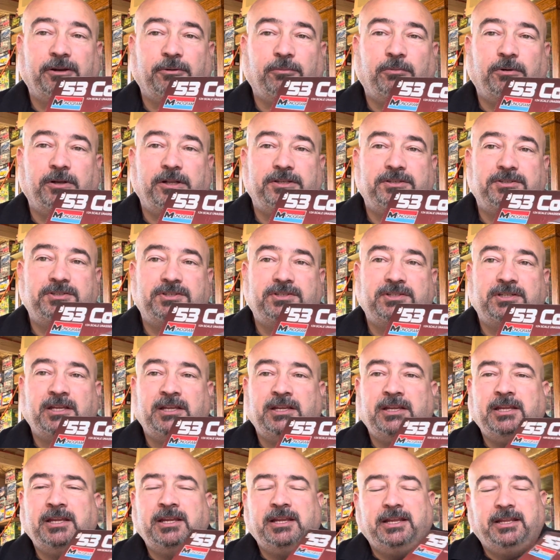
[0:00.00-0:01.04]
ones,
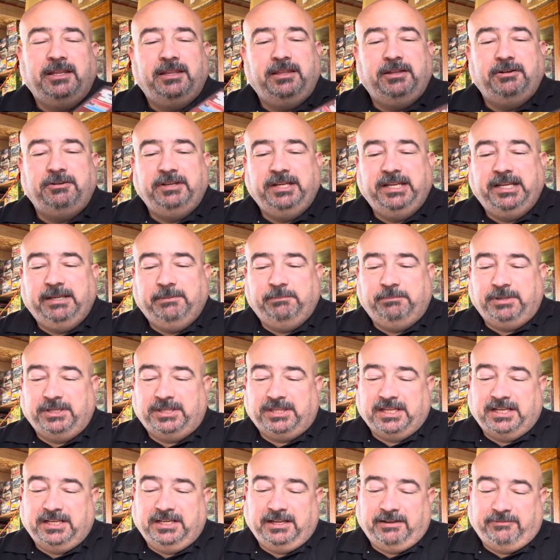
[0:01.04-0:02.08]
they're neat, but
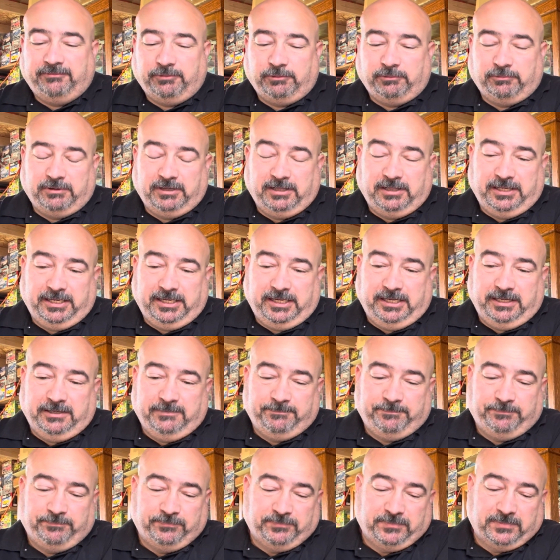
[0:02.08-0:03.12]
they never really,
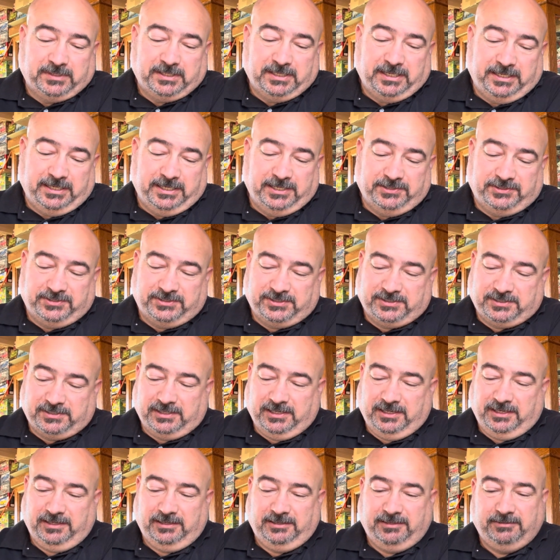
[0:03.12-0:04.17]
I guess,
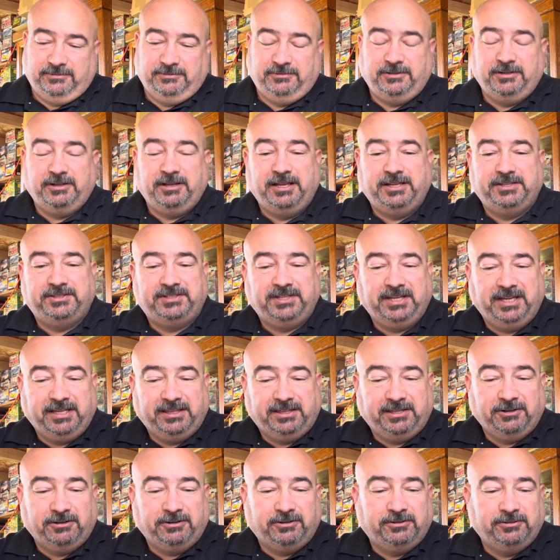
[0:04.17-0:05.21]
I don't know how to say it,
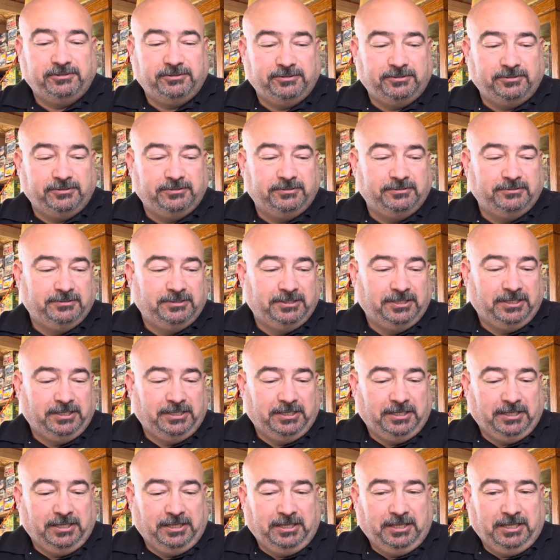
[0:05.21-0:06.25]
they're cool,
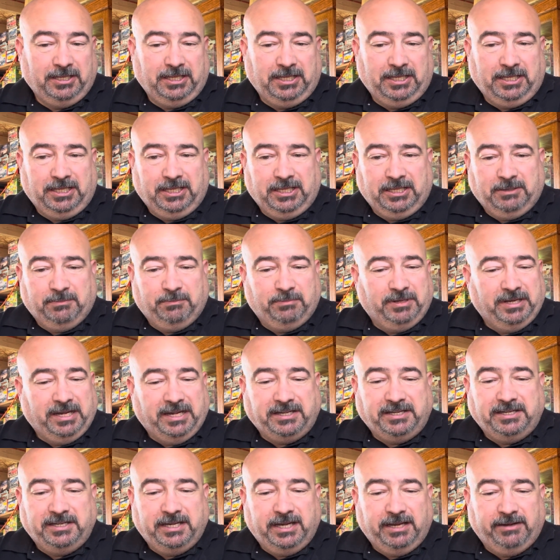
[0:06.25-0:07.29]
but I
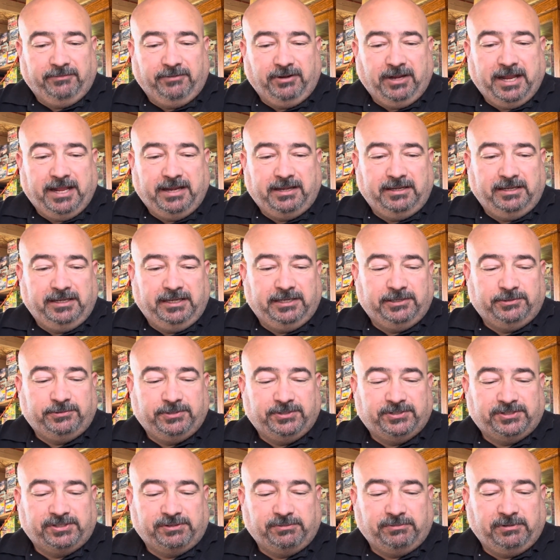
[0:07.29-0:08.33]
never had an
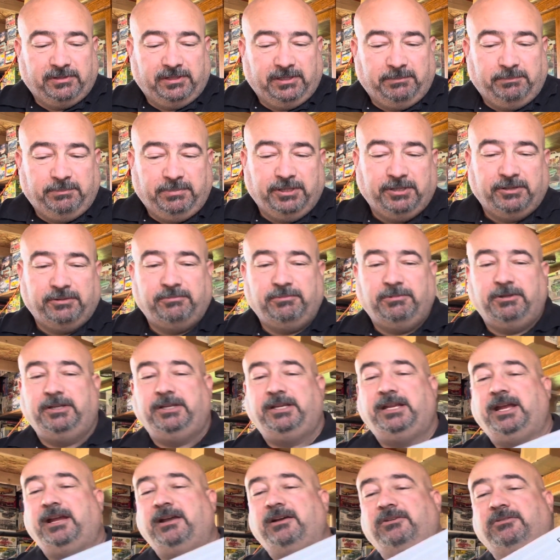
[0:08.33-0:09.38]
interest to really build one.
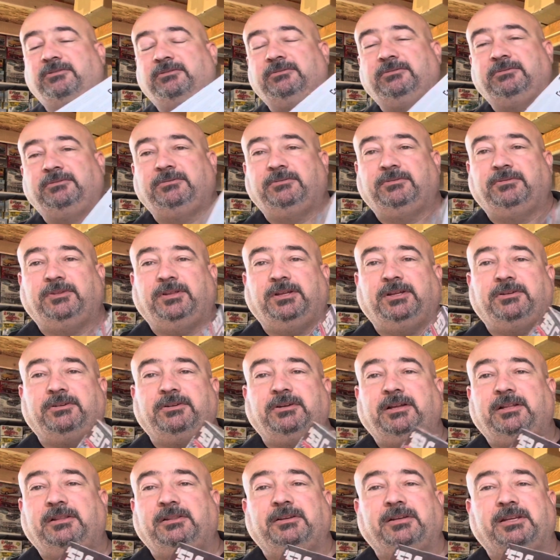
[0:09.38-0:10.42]
Now,
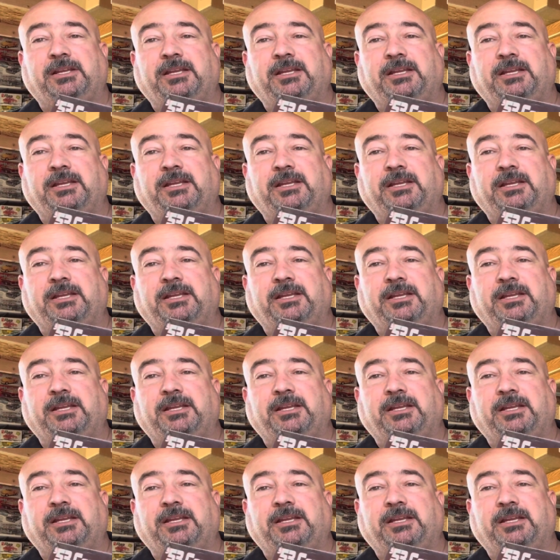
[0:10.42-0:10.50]
I look